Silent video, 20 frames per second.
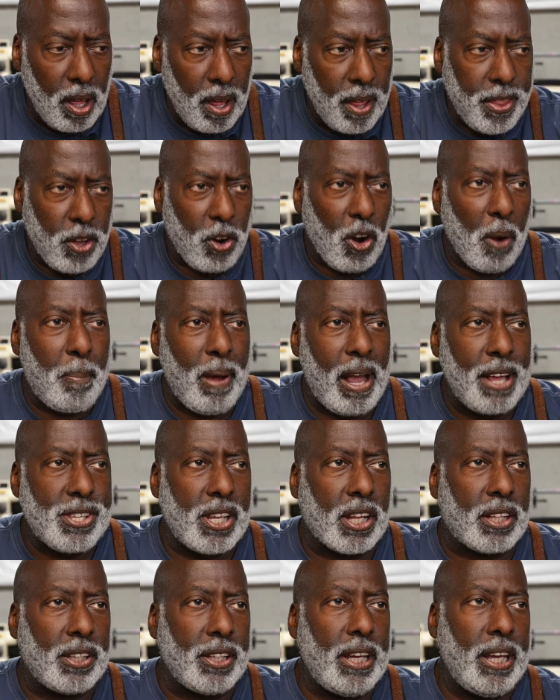There are
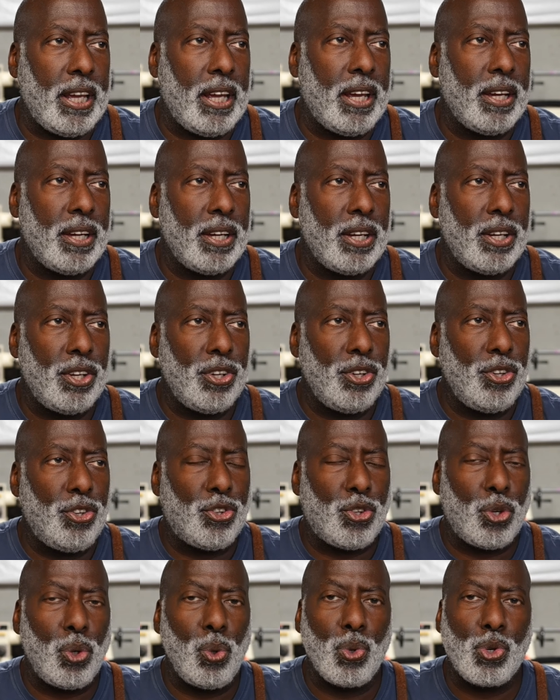basically
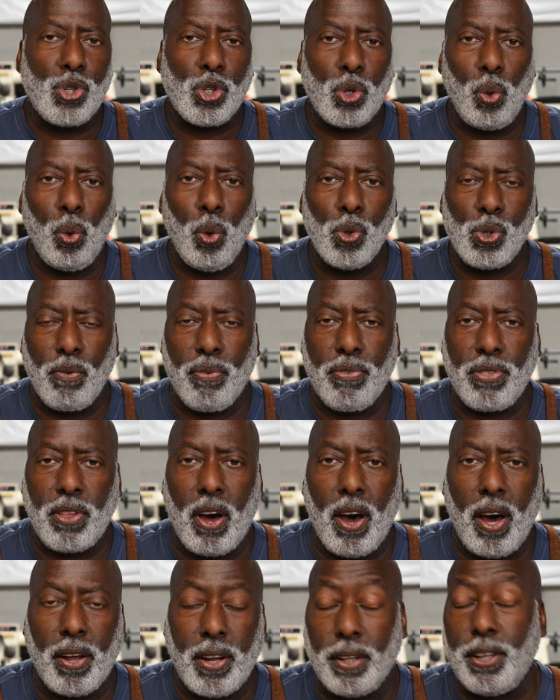two schools of
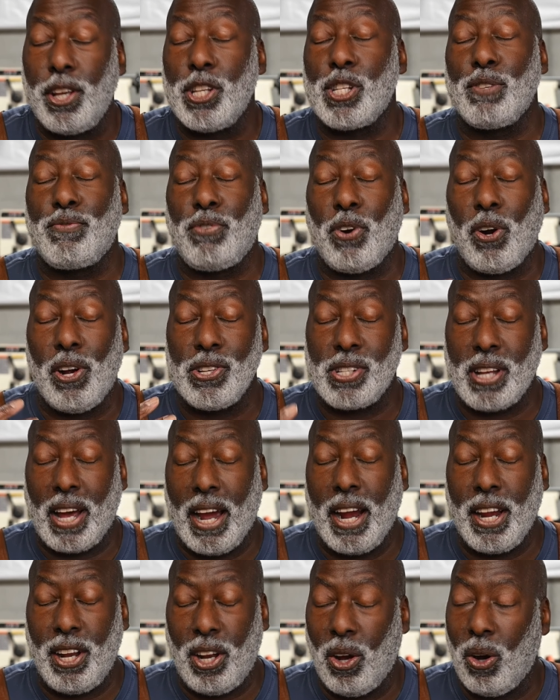thought, at least as far as
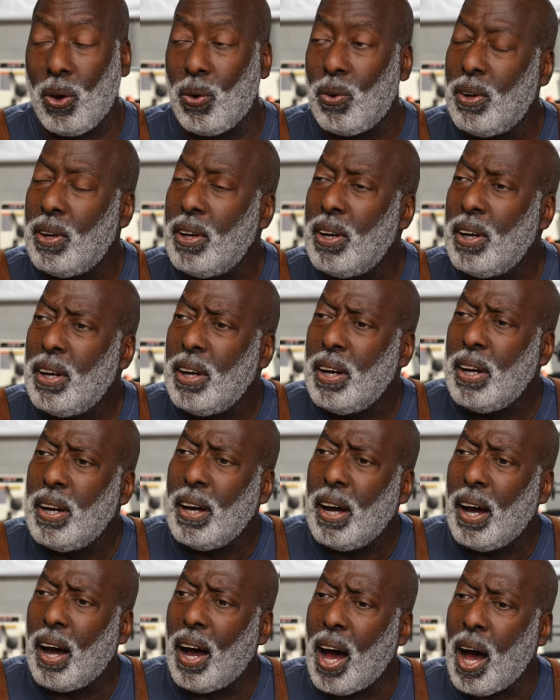I know,
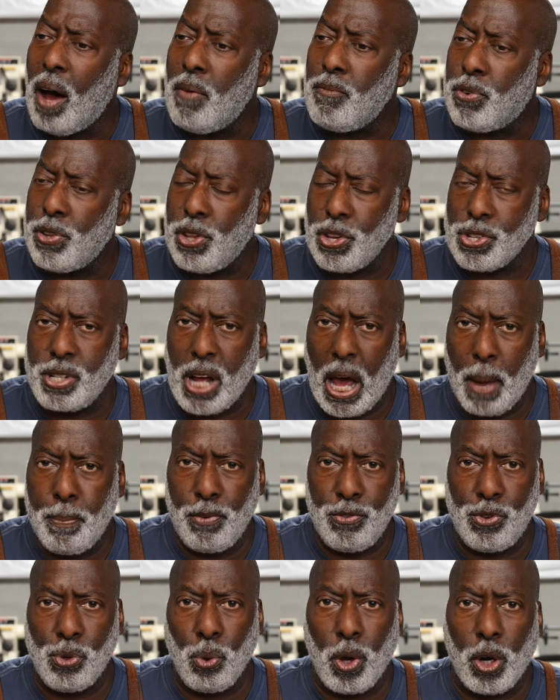for this type
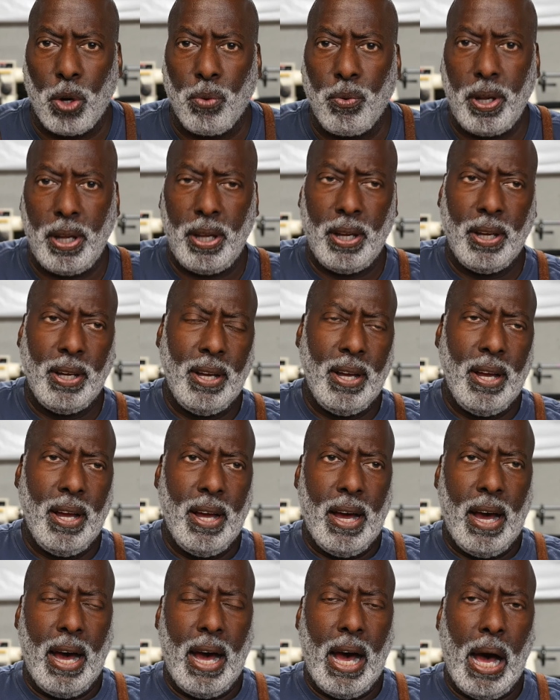of joinery.
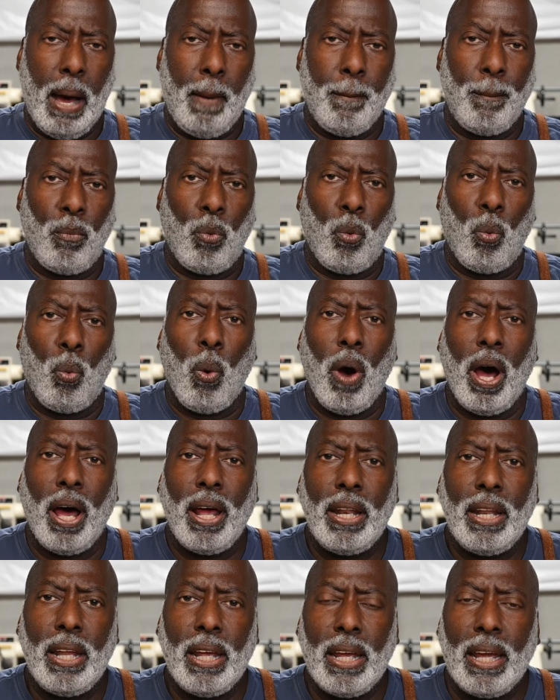
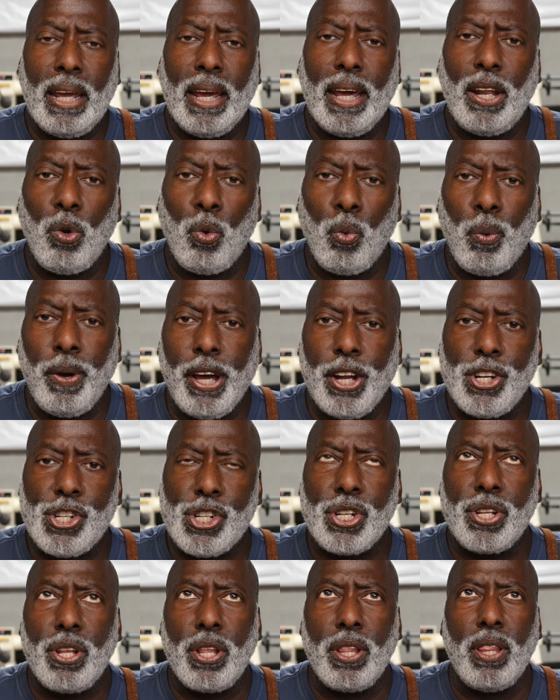One in
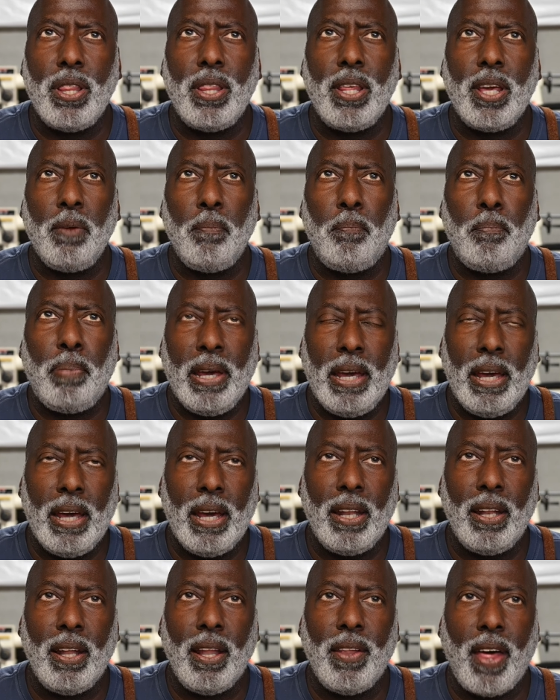which the
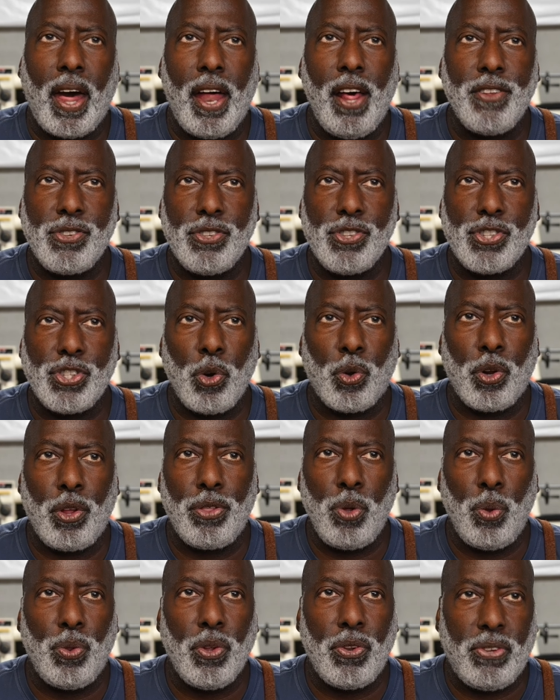pin that is
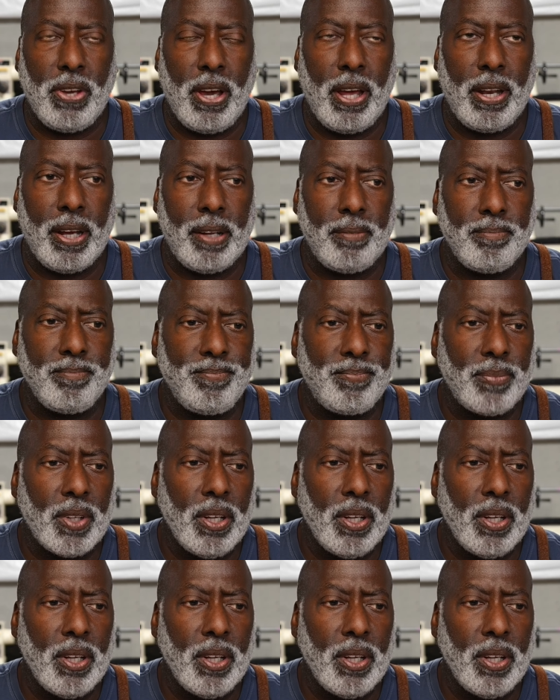inserted through the tenon